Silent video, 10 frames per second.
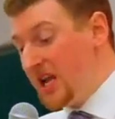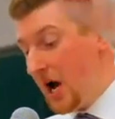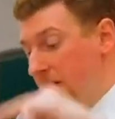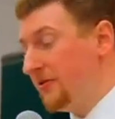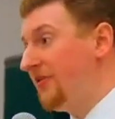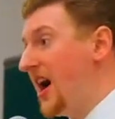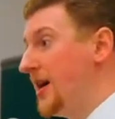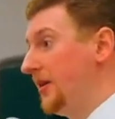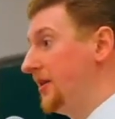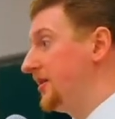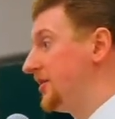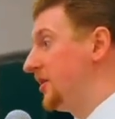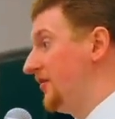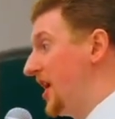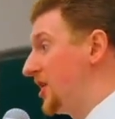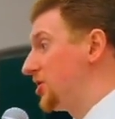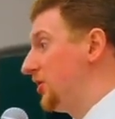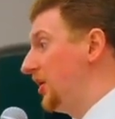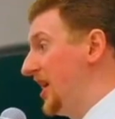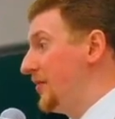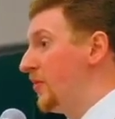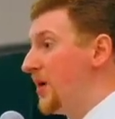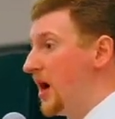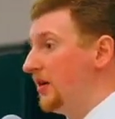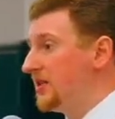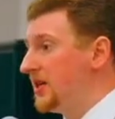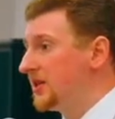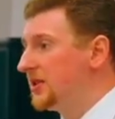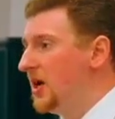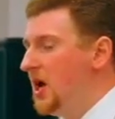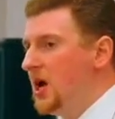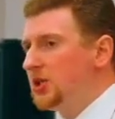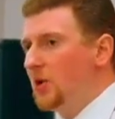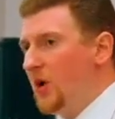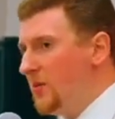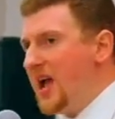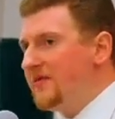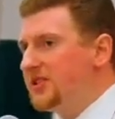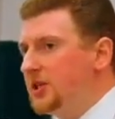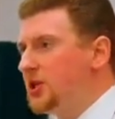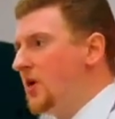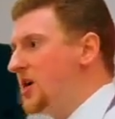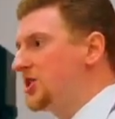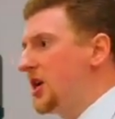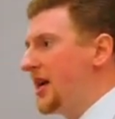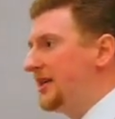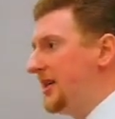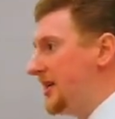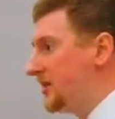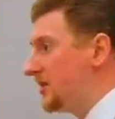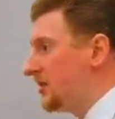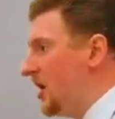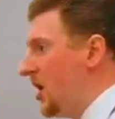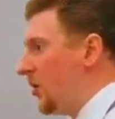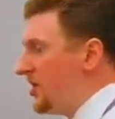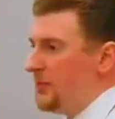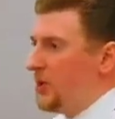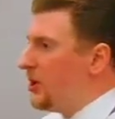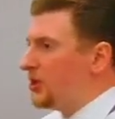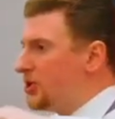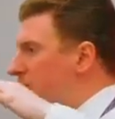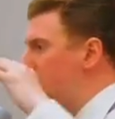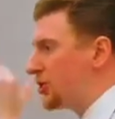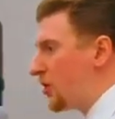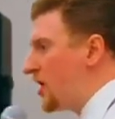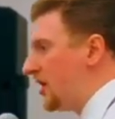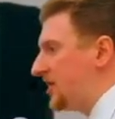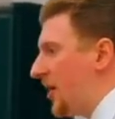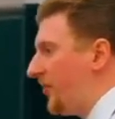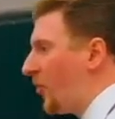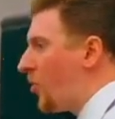the utter vileness of national labor politics. So when we have a situation like this, where the imperialists are stirring us up for